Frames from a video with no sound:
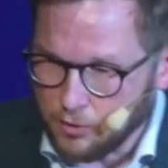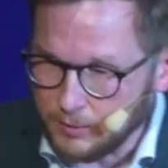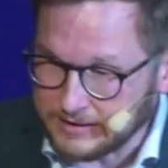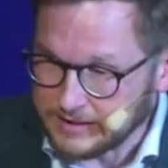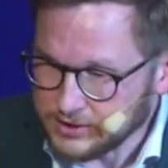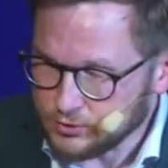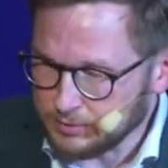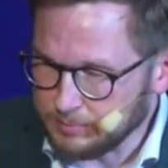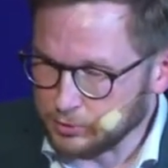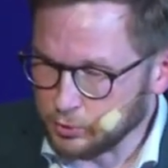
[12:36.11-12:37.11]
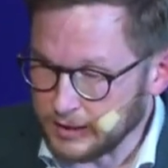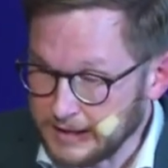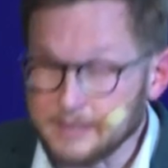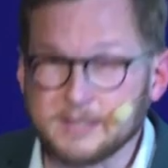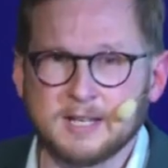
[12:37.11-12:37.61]
how we distribute
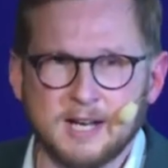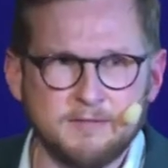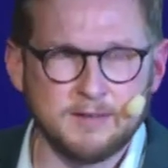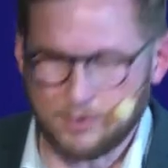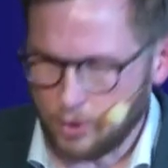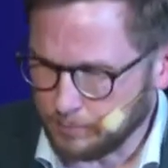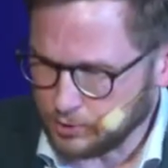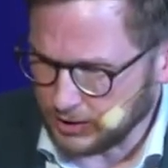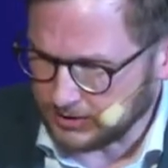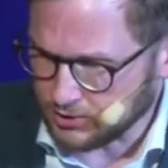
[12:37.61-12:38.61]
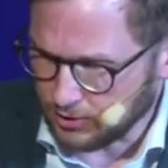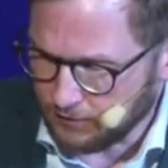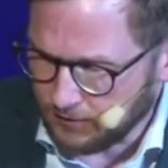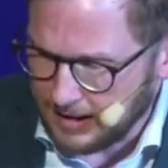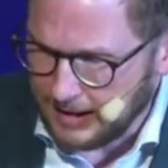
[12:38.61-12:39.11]
and discover objects
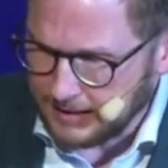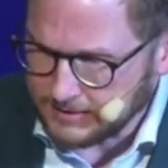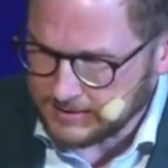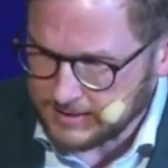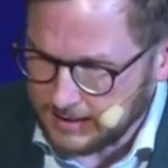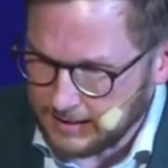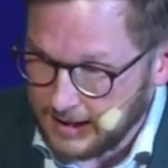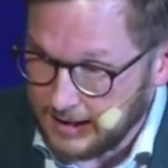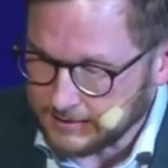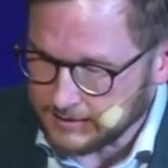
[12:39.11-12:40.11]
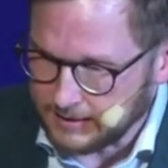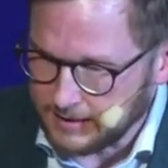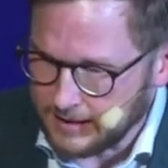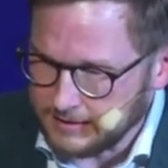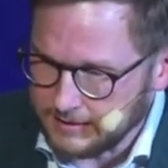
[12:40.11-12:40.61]
of arts and art
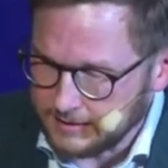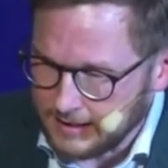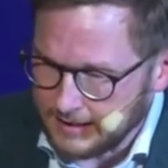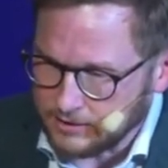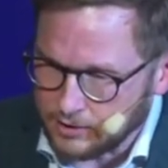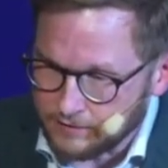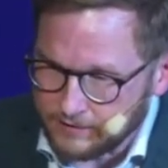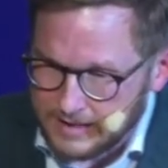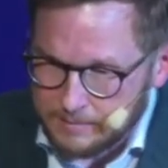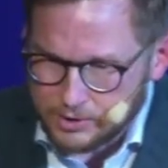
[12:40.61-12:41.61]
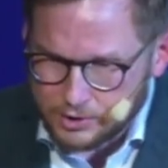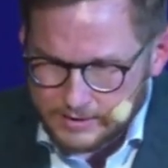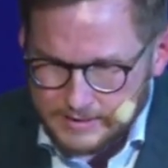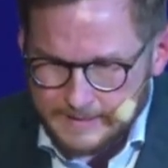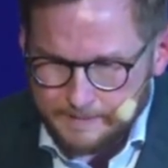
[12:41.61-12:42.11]
and any kind of
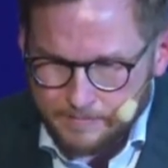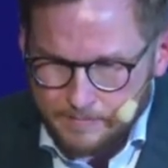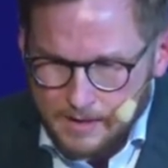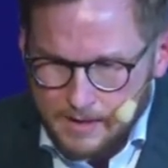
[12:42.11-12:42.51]
images.